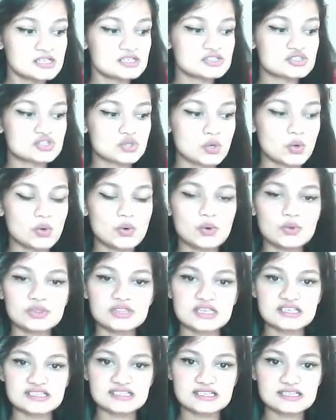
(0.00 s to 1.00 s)
So
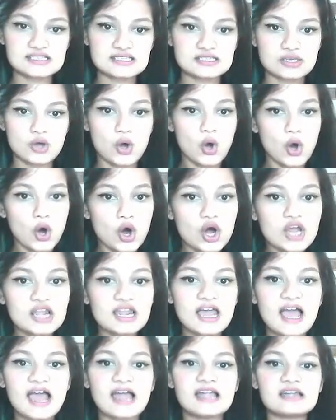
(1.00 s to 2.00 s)
this is all,
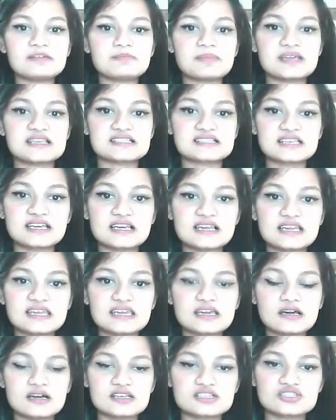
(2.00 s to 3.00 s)
and basically
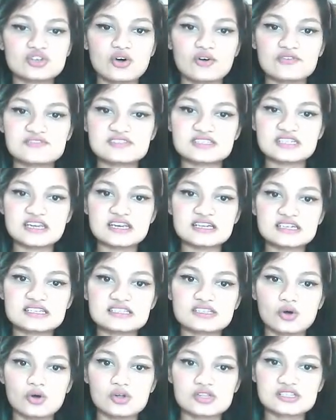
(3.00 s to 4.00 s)
a soft state is
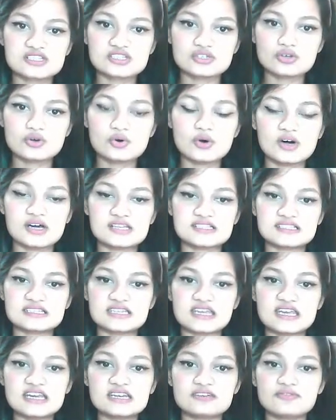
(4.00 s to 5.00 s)
also a
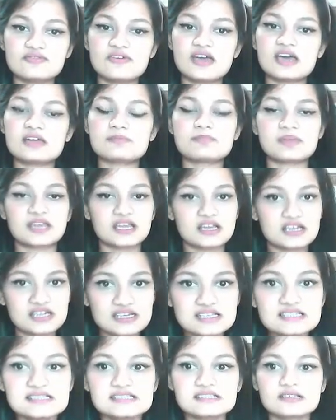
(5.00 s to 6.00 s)
state where,
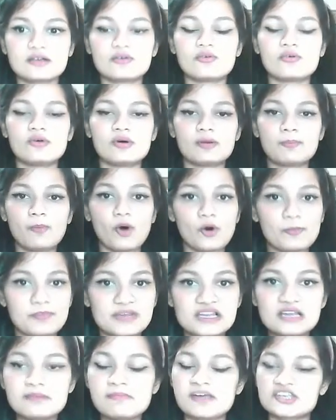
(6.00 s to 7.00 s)
because
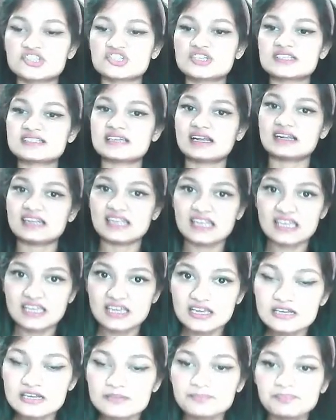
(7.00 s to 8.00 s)
popular measures are
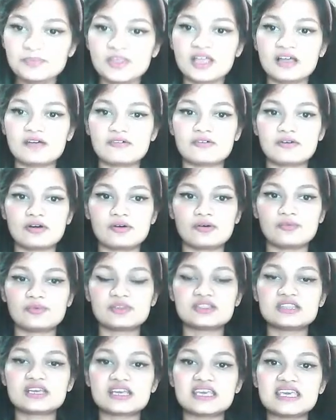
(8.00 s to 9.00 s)
taken
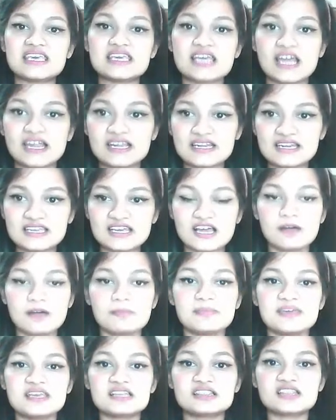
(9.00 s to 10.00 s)
with the key idea
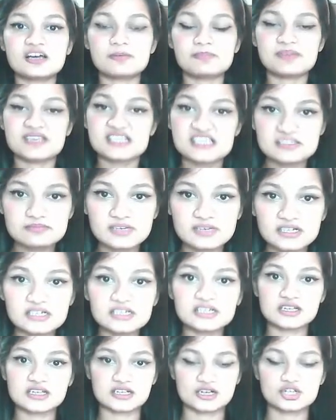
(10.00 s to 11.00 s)
being the
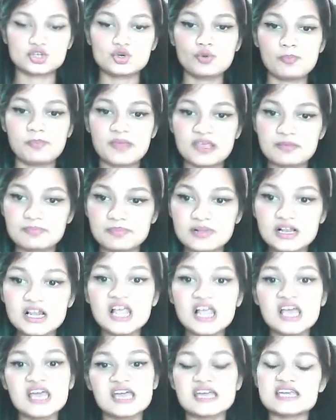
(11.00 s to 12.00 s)
appeasement to people,
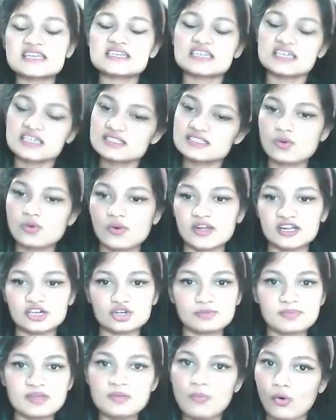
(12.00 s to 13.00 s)
it is going to
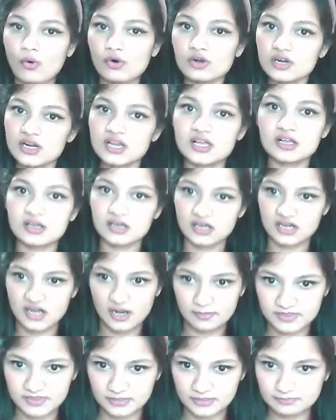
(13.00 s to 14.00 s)
be more
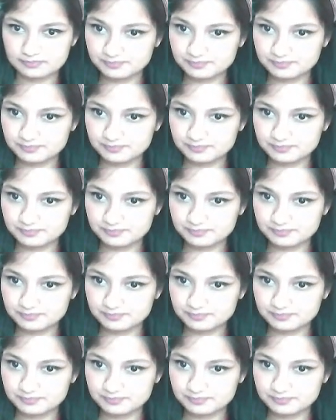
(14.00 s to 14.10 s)
corrupt.